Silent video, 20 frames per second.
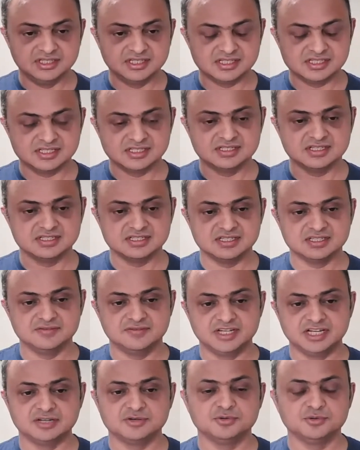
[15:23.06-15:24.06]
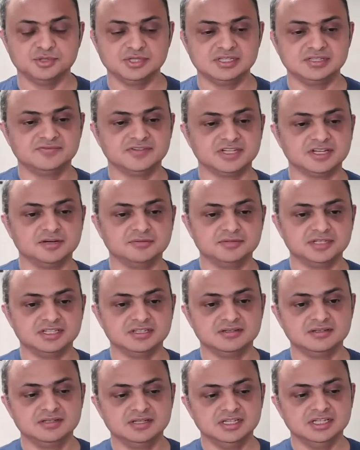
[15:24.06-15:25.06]
this is this is a very cool
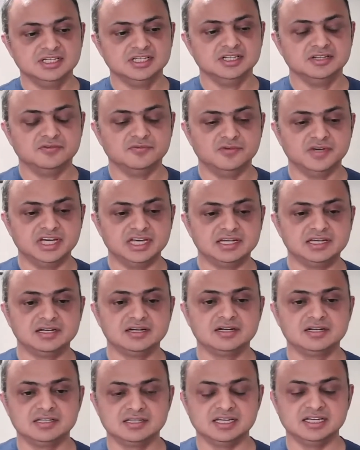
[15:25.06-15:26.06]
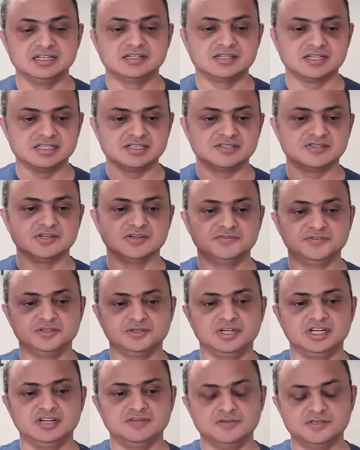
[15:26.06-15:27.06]
phenomenon where the interests of
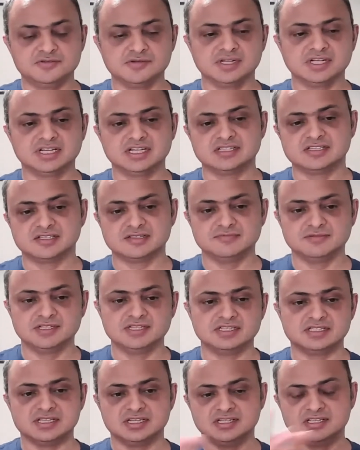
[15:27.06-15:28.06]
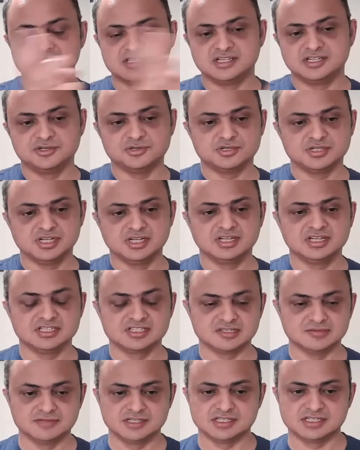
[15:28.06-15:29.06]
you know individual customers and institutional
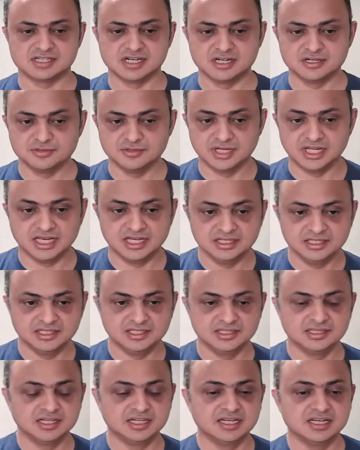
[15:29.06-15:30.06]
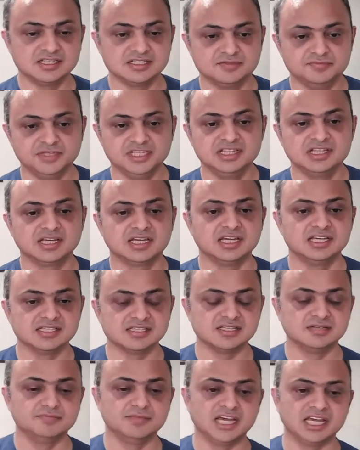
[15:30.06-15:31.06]
customers start to align and that hasn't been the
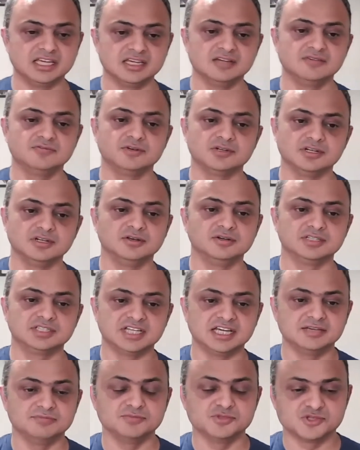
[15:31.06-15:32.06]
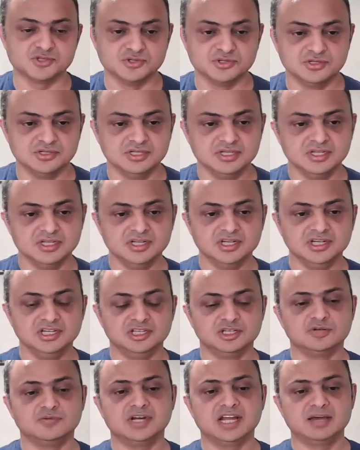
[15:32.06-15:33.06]
case in banking for a long time so
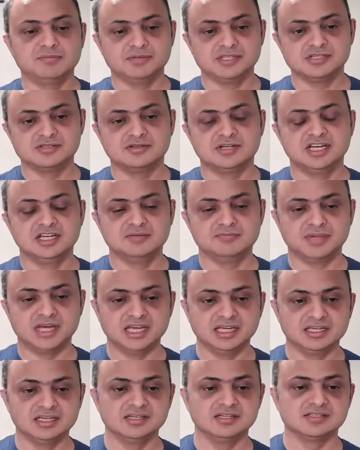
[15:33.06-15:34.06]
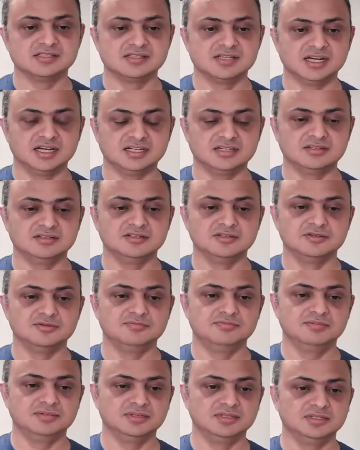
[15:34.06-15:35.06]
you know what happens today in banking is that you
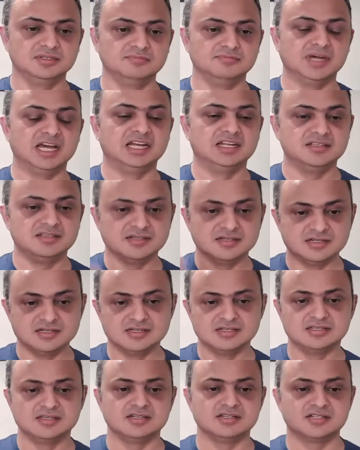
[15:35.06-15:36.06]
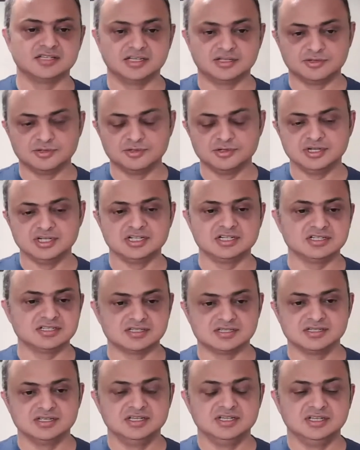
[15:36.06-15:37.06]
know uh, managers and
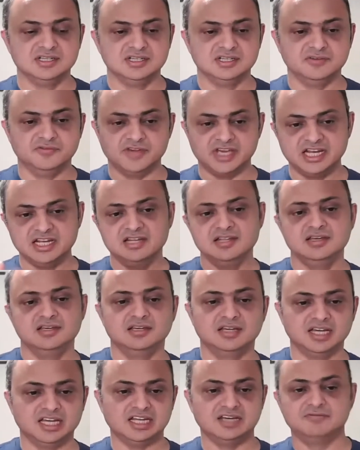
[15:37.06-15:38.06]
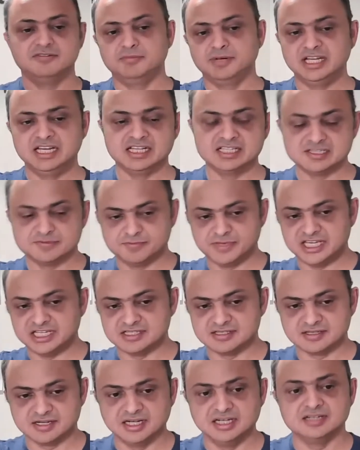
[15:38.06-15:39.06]
shareholders win and everybody else
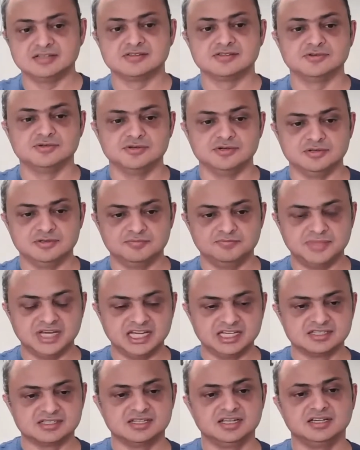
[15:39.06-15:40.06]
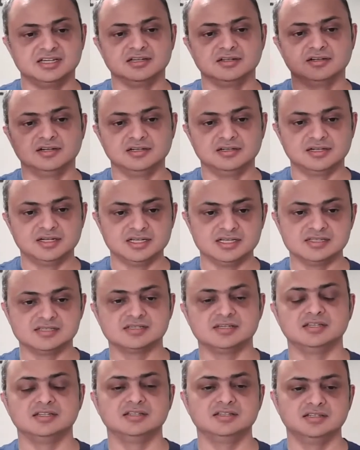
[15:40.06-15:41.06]
pays, right? So banks take a lot of
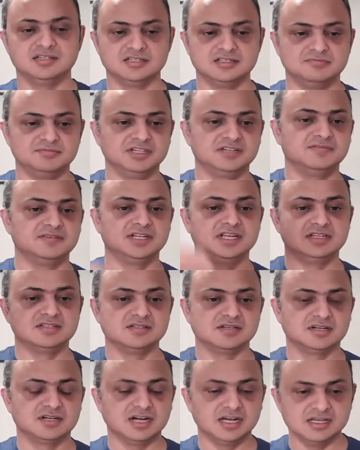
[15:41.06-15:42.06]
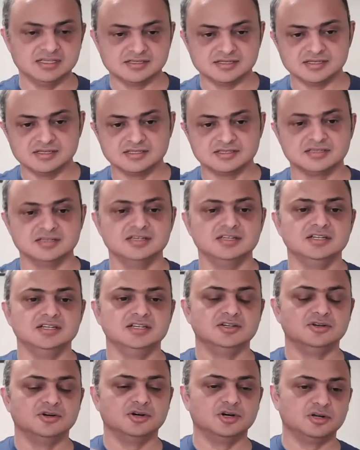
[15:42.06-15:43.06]
risk, and then there's a big financial crisis,
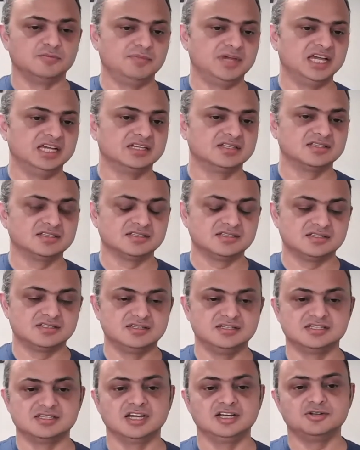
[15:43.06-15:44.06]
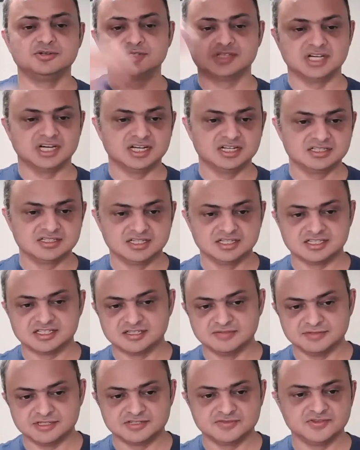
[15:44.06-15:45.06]
or banks decide to charge
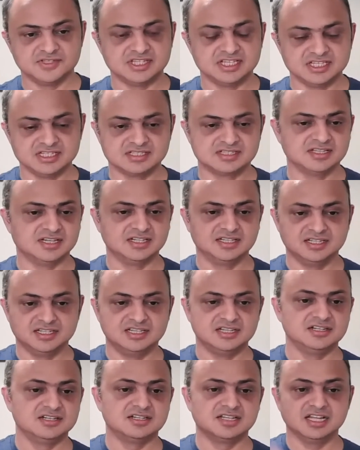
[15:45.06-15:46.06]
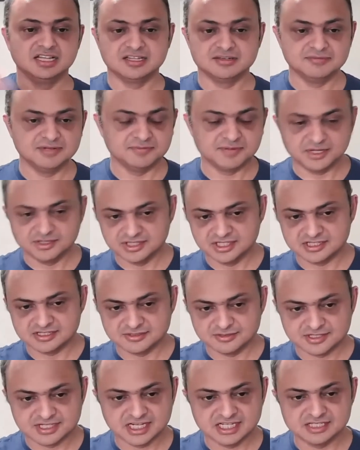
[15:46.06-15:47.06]
customers for things that they didn't tell them about.
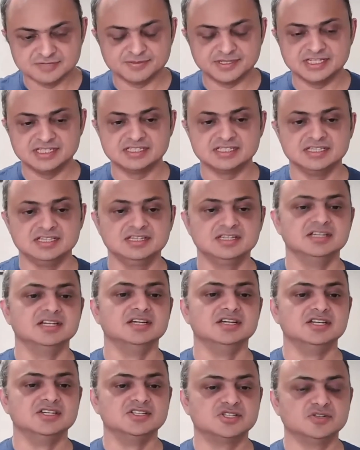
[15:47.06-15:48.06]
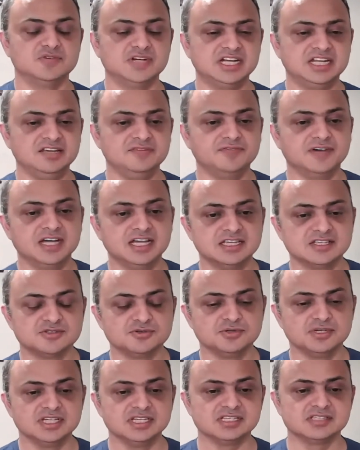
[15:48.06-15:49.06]
There's no transparency. So what DeFi is
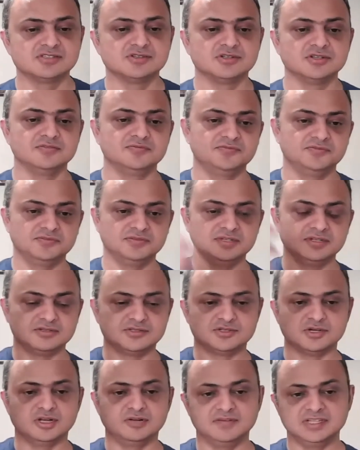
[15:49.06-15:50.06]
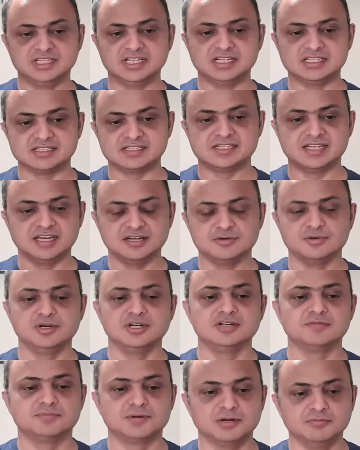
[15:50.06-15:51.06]
doing is sort of you know solving that
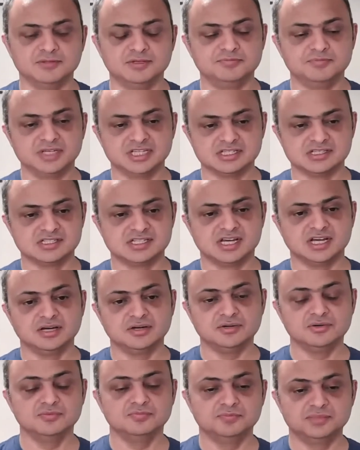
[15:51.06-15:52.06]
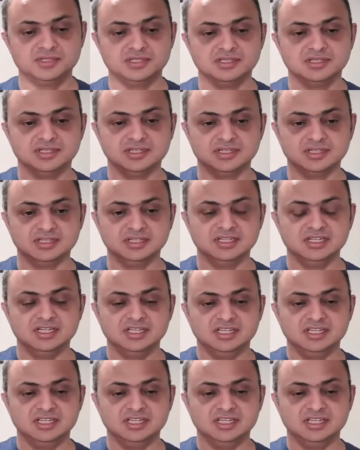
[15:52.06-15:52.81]
stakeholder problem because now. Uh,